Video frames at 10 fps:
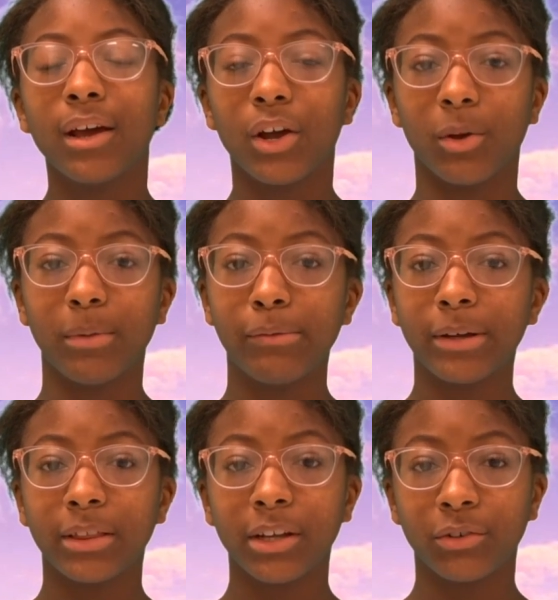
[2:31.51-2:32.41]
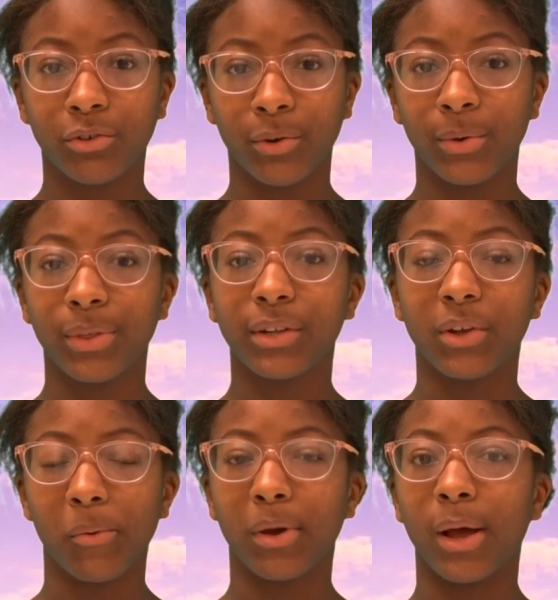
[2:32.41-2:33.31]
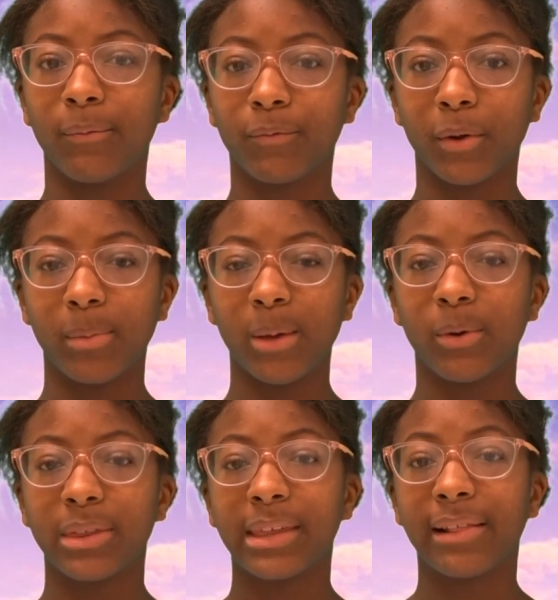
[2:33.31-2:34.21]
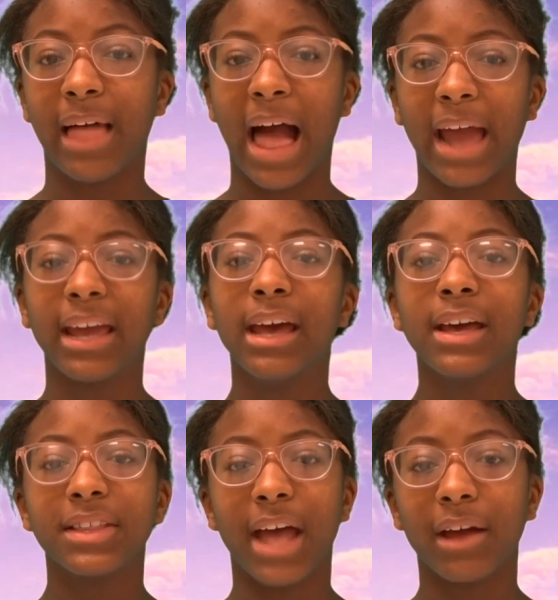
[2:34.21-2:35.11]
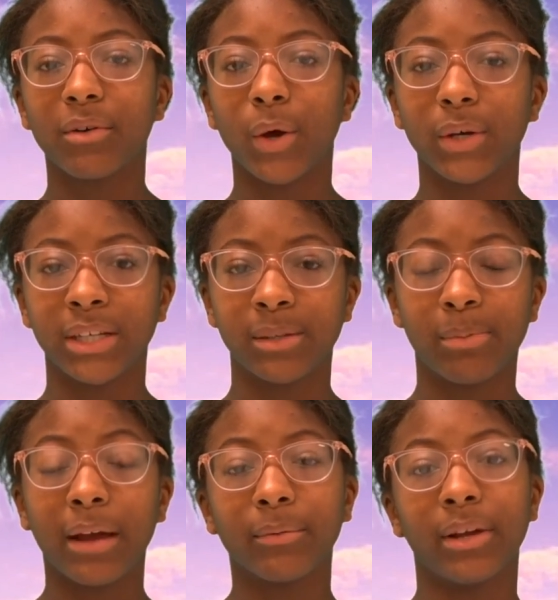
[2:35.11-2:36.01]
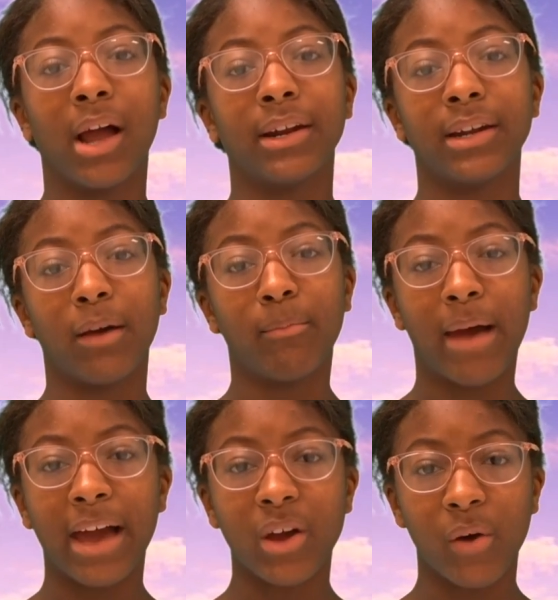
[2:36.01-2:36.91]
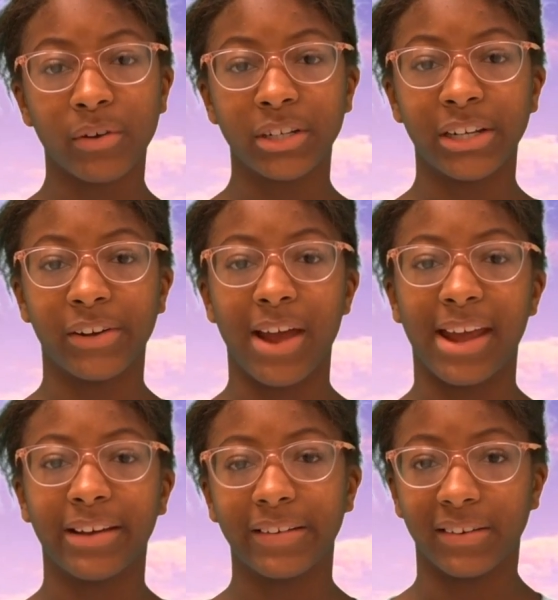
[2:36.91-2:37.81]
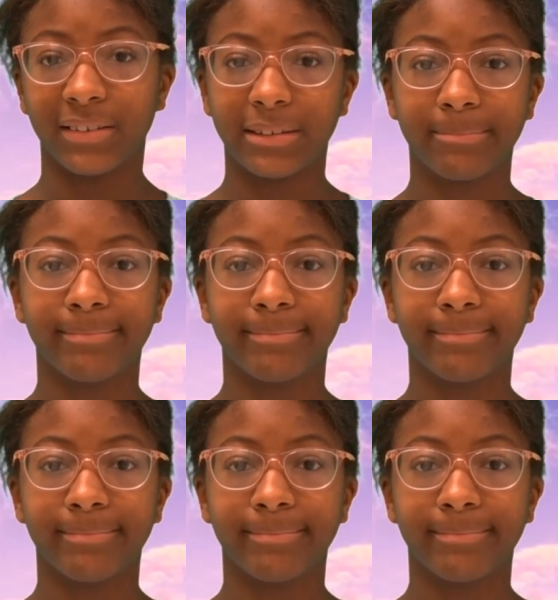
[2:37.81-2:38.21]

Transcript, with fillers: Hurt me with the truth, don't comfort me with a lie. That quote is by Rihanna. Now back over to your anchors.